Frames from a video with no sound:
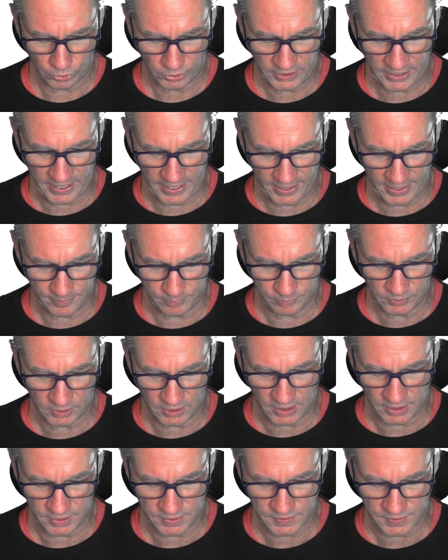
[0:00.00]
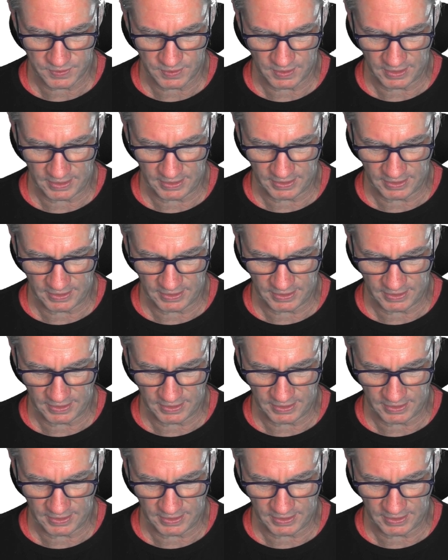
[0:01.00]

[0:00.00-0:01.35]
name this